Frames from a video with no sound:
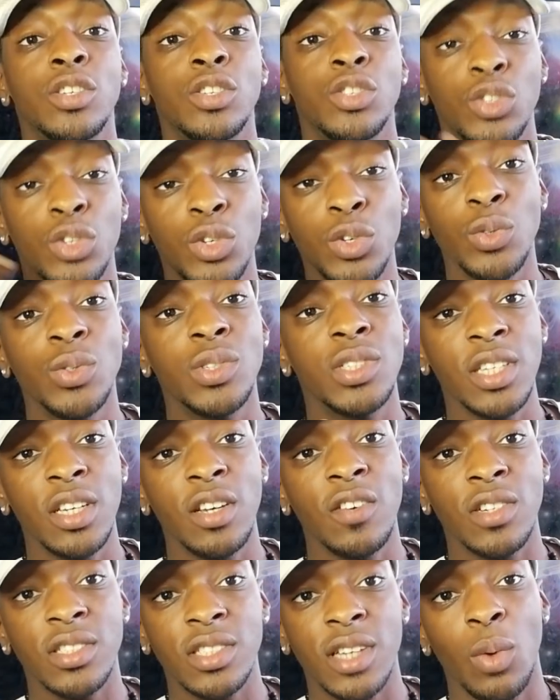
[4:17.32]
The 2
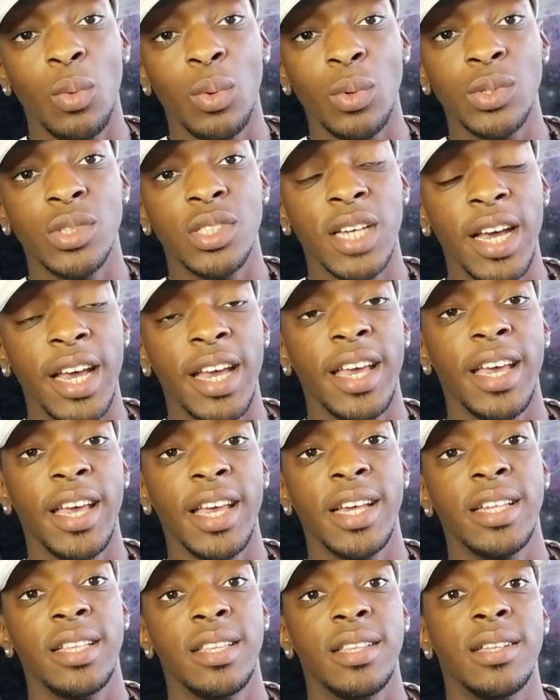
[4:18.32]
secrets I will say
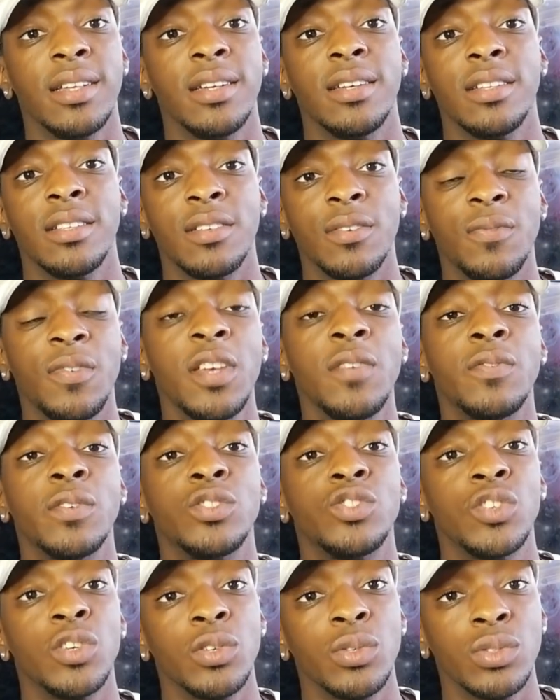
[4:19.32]
in the
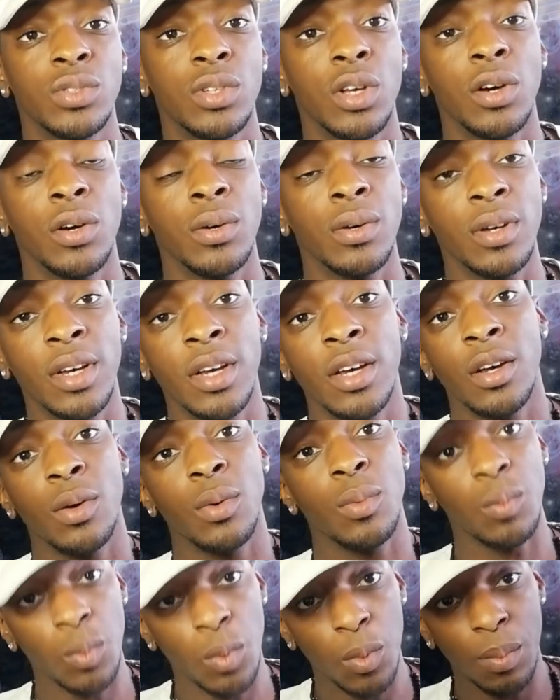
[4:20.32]
FIFA drills though
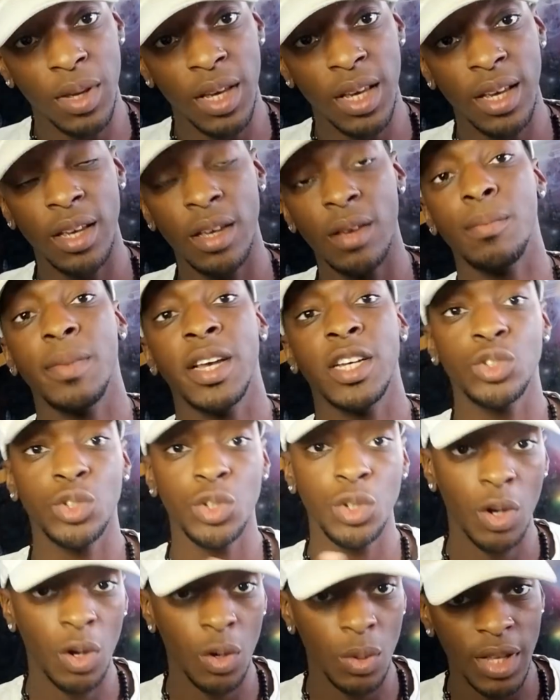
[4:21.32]
will be, make
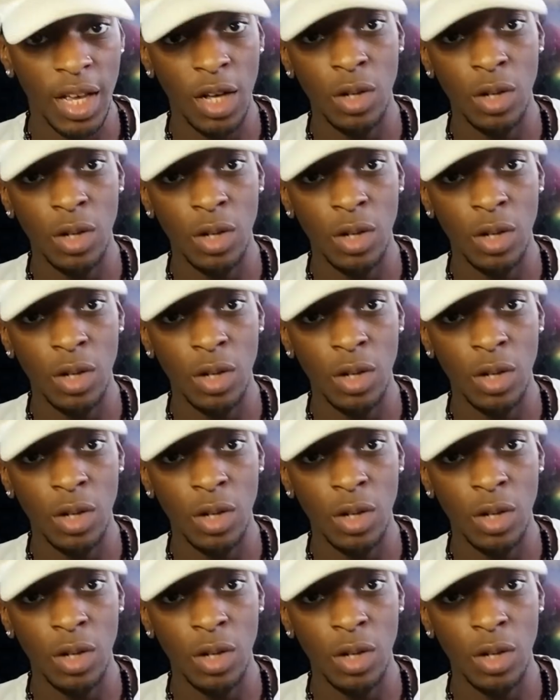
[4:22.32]
sure you hold